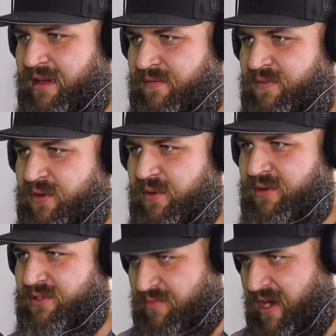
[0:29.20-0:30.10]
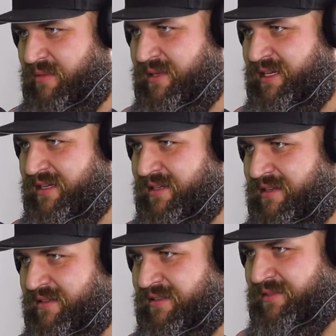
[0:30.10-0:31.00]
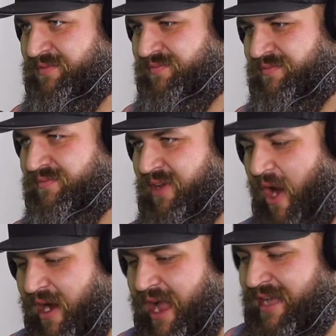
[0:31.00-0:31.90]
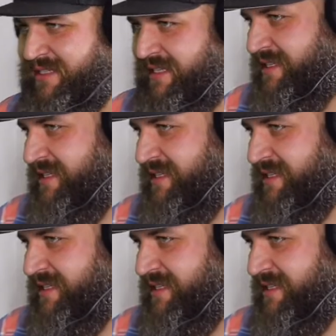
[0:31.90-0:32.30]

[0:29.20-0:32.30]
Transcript: Funerals, probably. Car accident